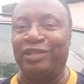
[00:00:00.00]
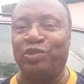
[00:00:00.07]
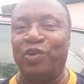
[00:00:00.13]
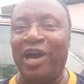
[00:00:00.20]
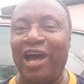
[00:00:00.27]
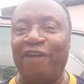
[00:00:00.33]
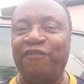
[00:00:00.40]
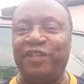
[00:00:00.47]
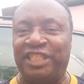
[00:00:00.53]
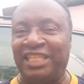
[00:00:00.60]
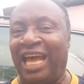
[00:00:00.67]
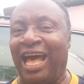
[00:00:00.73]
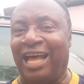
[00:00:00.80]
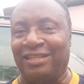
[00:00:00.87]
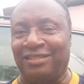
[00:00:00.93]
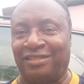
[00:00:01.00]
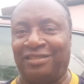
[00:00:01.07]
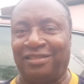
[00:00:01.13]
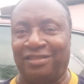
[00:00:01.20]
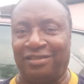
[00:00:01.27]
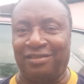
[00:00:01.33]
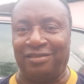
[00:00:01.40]
to have
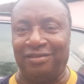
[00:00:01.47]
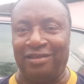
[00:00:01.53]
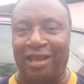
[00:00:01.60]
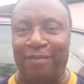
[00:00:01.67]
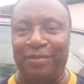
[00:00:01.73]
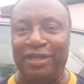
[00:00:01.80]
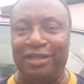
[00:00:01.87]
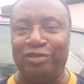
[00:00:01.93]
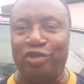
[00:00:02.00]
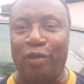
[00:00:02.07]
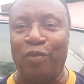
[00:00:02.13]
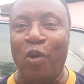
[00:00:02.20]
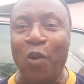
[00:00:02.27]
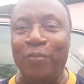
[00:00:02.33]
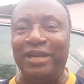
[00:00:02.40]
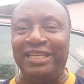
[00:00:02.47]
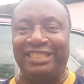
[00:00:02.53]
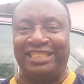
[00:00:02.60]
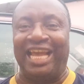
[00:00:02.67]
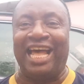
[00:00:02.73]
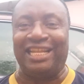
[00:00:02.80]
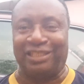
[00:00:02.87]
chats, I mean, some homely
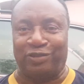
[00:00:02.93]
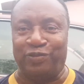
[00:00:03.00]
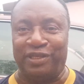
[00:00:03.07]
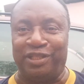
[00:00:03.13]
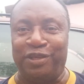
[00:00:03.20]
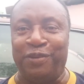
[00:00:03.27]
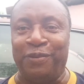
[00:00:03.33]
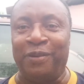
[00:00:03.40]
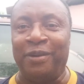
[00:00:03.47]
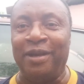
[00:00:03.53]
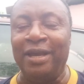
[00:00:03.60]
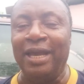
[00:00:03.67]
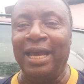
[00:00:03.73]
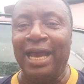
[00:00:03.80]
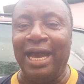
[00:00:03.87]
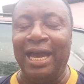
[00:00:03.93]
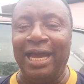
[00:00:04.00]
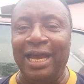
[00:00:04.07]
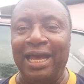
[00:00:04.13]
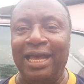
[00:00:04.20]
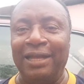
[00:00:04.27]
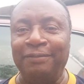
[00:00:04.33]
chats with you.
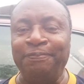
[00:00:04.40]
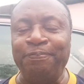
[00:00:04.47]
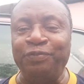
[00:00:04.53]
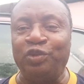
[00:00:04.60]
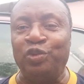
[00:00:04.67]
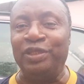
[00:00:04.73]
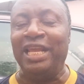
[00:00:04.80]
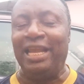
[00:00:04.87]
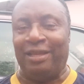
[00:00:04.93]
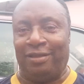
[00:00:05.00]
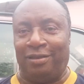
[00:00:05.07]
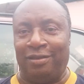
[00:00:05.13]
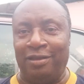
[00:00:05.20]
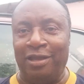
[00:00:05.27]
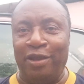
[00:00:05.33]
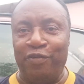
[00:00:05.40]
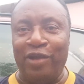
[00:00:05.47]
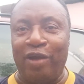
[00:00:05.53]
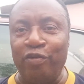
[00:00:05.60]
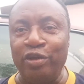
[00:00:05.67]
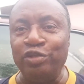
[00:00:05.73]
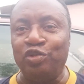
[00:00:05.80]
Um, today, we
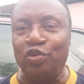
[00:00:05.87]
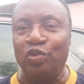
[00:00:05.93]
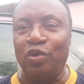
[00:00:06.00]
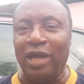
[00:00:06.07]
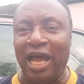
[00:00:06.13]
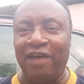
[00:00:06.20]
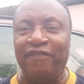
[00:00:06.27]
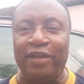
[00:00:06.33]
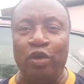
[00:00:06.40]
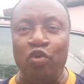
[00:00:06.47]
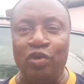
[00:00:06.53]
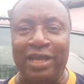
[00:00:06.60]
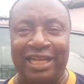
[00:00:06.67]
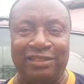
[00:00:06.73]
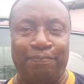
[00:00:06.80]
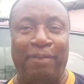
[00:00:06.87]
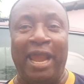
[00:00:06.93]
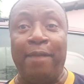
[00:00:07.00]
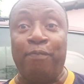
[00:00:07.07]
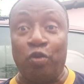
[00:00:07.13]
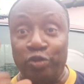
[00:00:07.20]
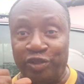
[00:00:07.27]
are going to have a look at
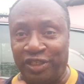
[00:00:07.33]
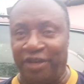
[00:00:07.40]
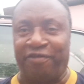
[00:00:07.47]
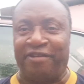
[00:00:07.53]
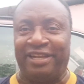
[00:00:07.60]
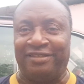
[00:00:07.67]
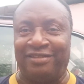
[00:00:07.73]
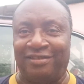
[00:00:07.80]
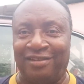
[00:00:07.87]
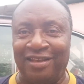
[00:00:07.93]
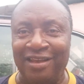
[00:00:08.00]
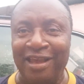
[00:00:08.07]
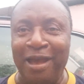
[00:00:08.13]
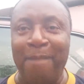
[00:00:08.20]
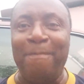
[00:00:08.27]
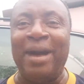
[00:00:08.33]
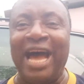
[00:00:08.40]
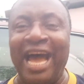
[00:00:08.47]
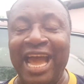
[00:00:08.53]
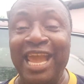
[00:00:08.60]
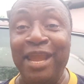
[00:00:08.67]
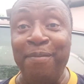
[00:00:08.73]
Bible secrets.
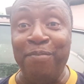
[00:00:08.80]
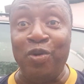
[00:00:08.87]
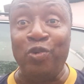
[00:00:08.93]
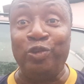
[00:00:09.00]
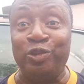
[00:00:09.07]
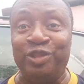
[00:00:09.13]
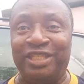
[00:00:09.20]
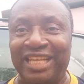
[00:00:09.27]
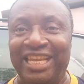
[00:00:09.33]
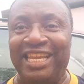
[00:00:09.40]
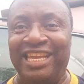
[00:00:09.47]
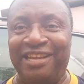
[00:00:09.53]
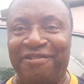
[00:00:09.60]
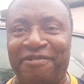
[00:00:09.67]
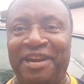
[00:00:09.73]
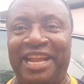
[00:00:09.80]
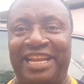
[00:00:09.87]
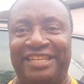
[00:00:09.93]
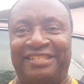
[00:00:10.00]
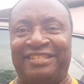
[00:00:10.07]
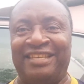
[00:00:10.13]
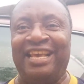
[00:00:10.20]
Bible
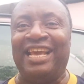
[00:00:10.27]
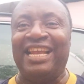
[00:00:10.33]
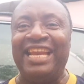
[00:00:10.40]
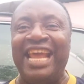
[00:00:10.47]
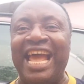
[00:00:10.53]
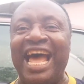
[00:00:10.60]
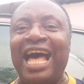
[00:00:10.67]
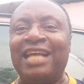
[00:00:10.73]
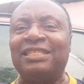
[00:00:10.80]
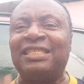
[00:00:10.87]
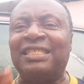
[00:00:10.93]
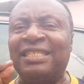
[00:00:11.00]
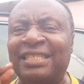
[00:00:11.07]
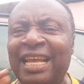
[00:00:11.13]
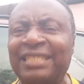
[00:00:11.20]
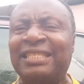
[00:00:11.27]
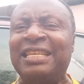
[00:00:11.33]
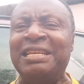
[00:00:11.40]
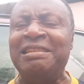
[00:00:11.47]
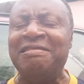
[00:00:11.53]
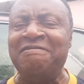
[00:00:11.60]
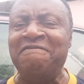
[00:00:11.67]
secrets. There are
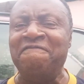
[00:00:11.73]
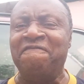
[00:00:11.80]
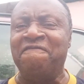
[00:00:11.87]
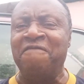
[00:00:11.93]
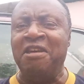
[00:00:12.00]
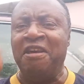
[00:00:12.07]
certain